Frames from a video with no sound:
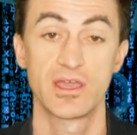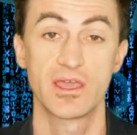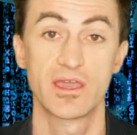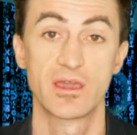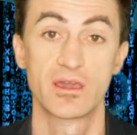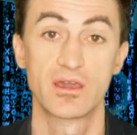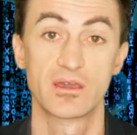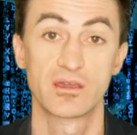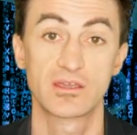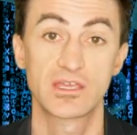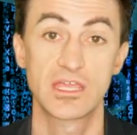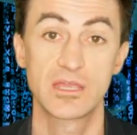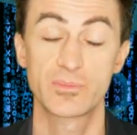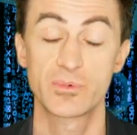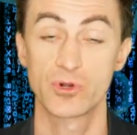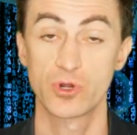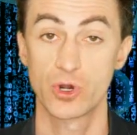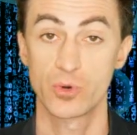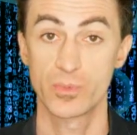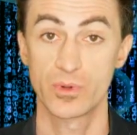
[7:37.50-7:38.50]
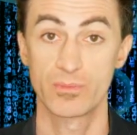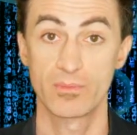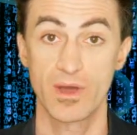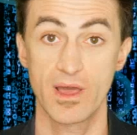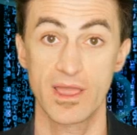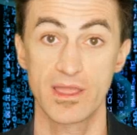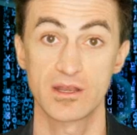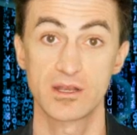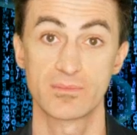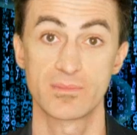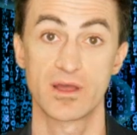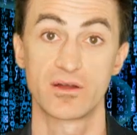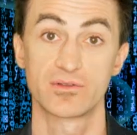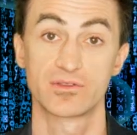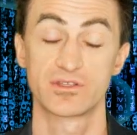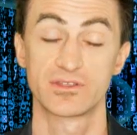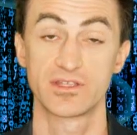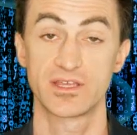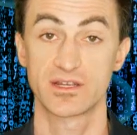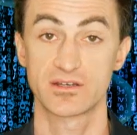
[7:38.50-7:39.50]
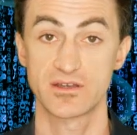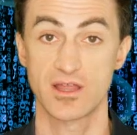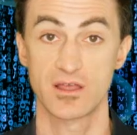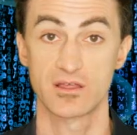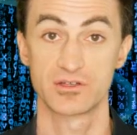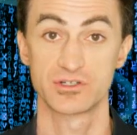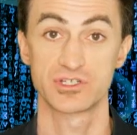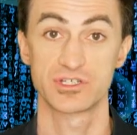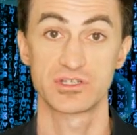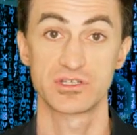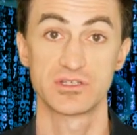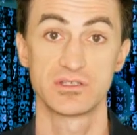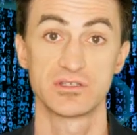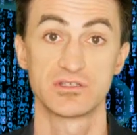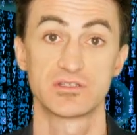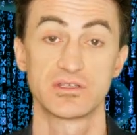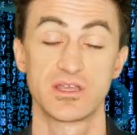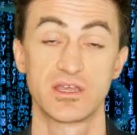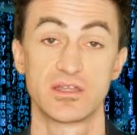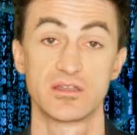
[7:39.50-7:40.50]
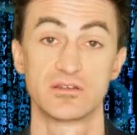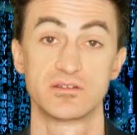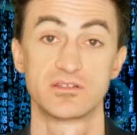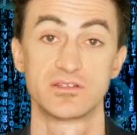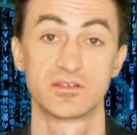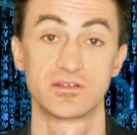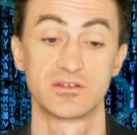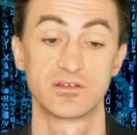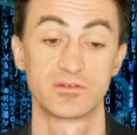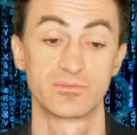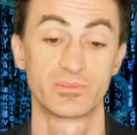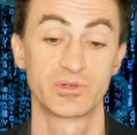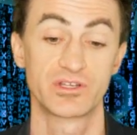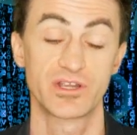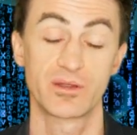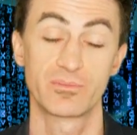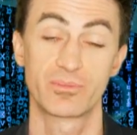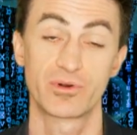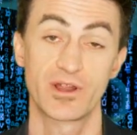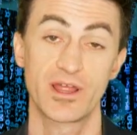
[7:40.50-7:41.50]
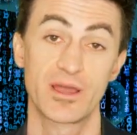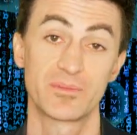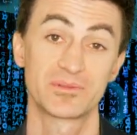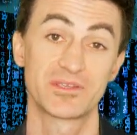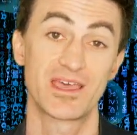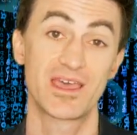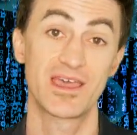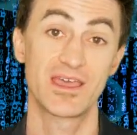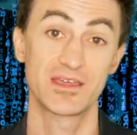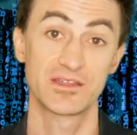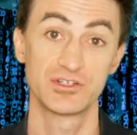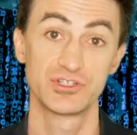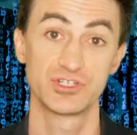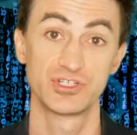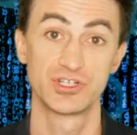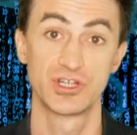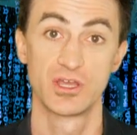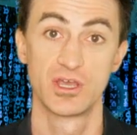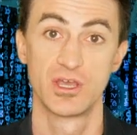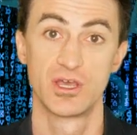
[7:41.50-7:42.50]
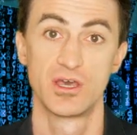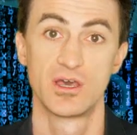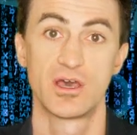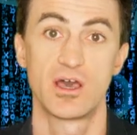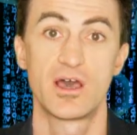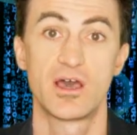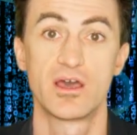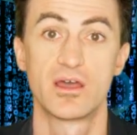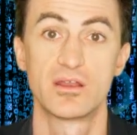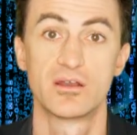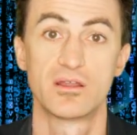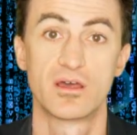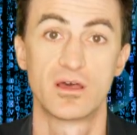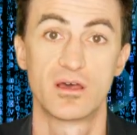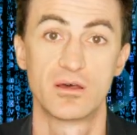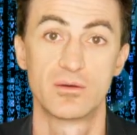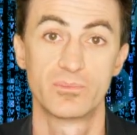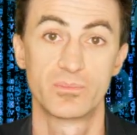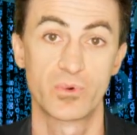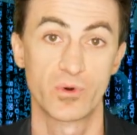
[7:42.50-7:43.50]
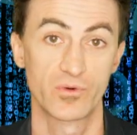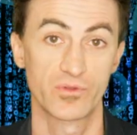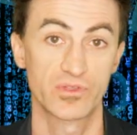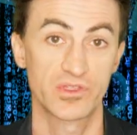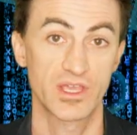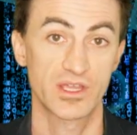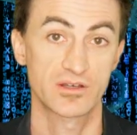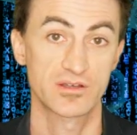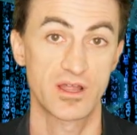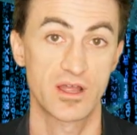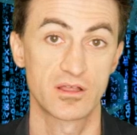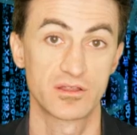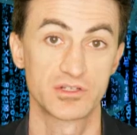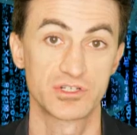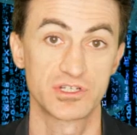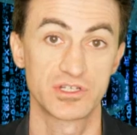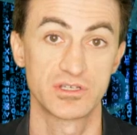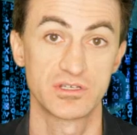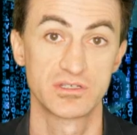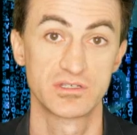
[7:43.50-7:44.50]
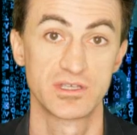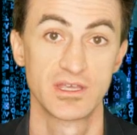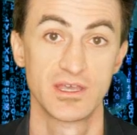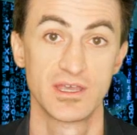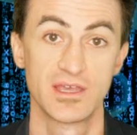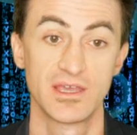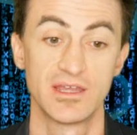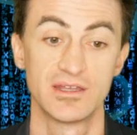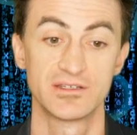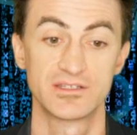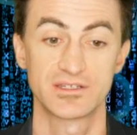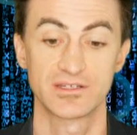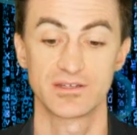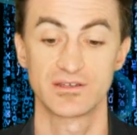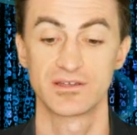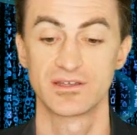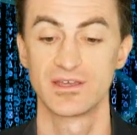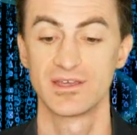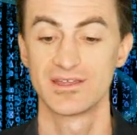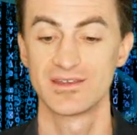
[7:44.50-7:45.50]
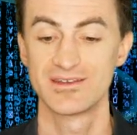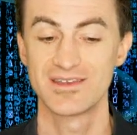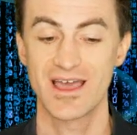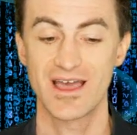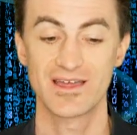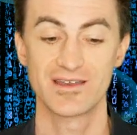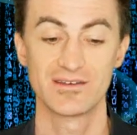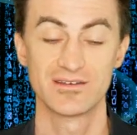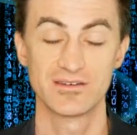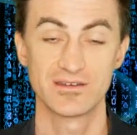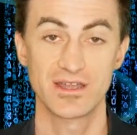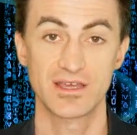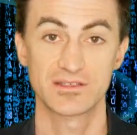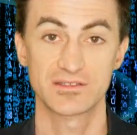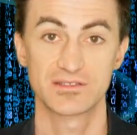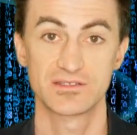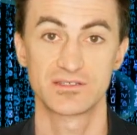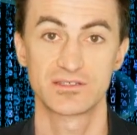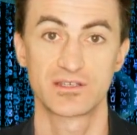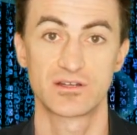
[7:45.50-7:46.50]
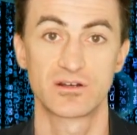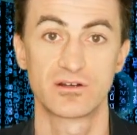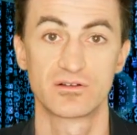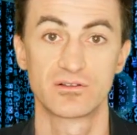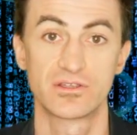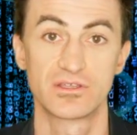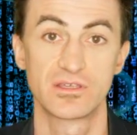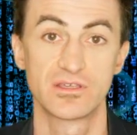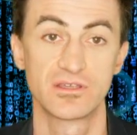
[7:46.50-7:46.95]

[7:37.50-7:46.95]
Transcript: keep an open mind about the technologies, and to perhaps hedge on both technologies, and to not necessarily